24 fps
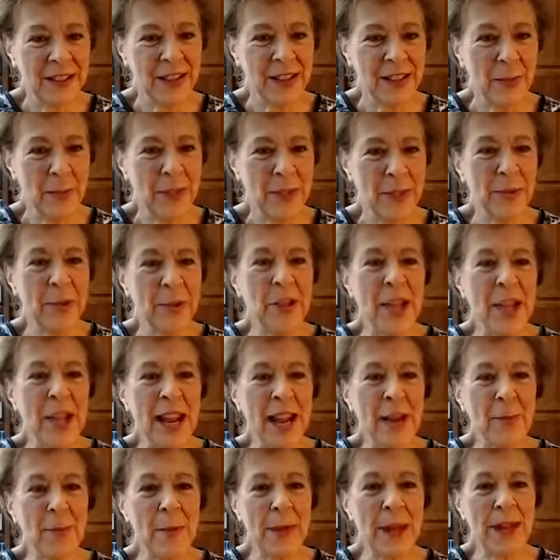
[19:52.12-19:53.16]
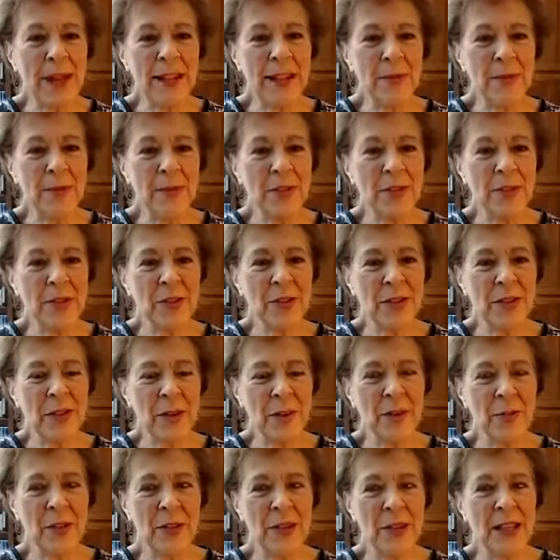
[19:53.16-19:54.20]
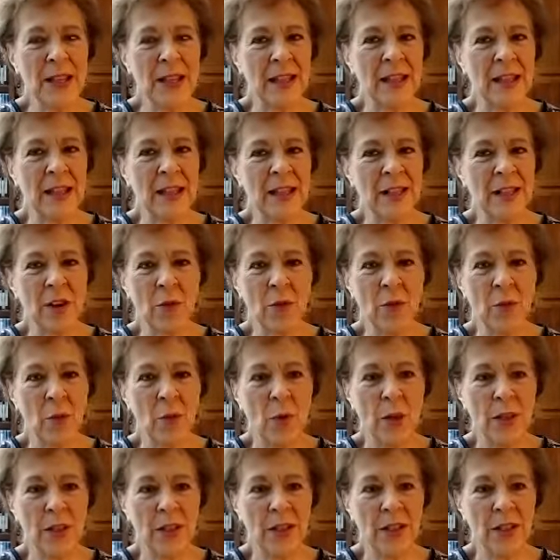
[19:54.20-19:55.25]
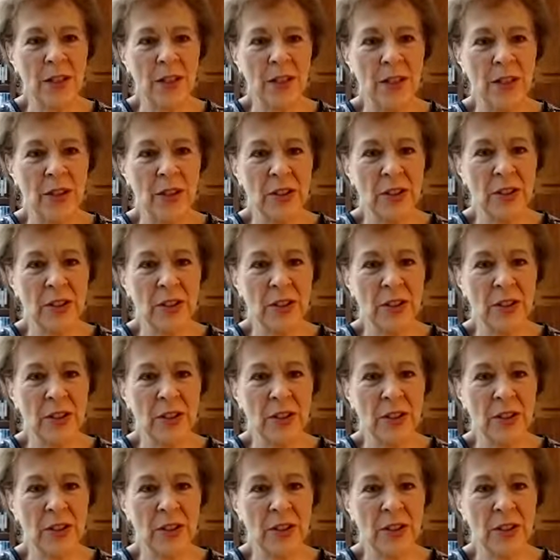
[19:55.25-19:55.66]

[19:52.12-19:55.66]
But we can't make them do something that they don't want to do.